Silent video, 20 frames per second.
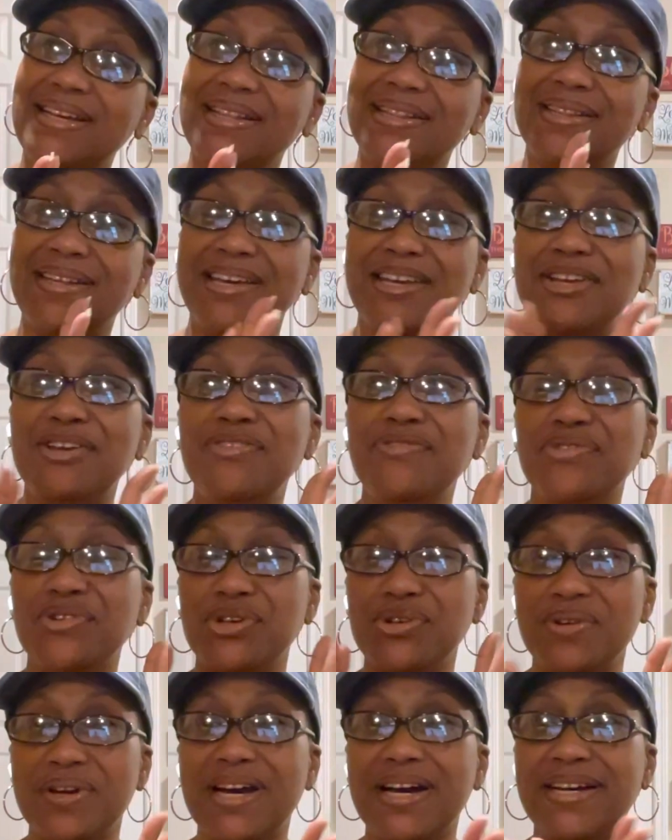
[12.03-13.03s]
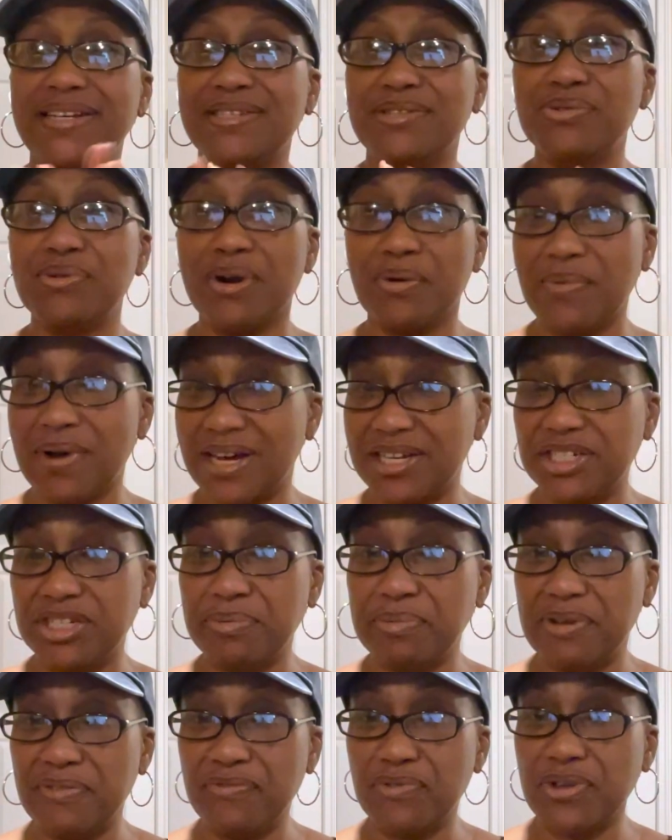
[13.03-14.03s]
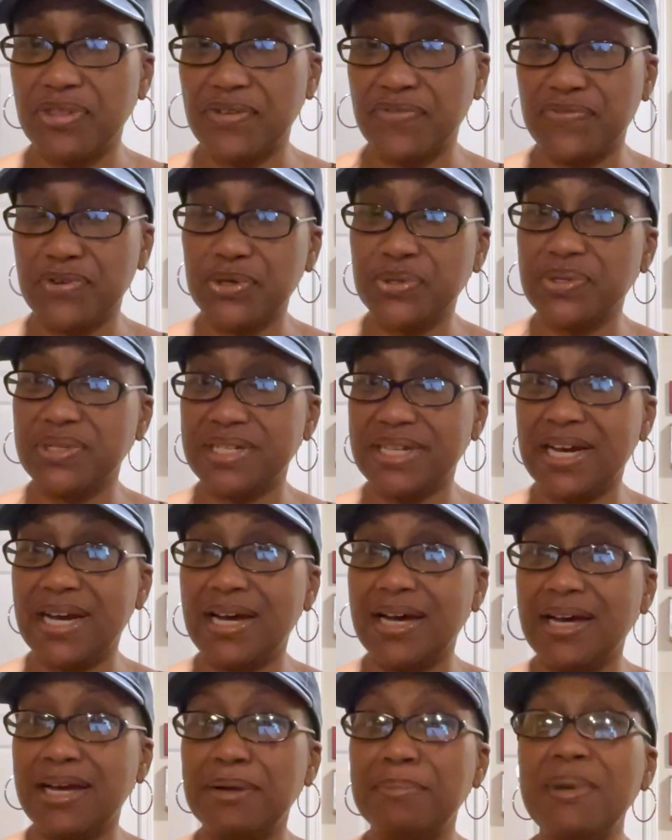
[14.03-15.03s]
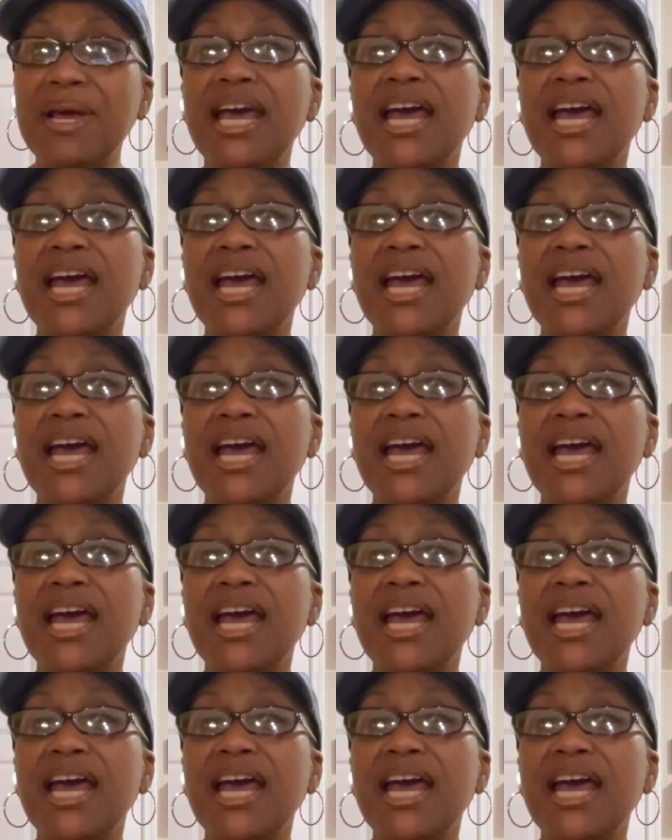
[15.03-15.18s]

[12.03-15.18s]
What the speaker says: and thank you for you guys who are watching me for the first time.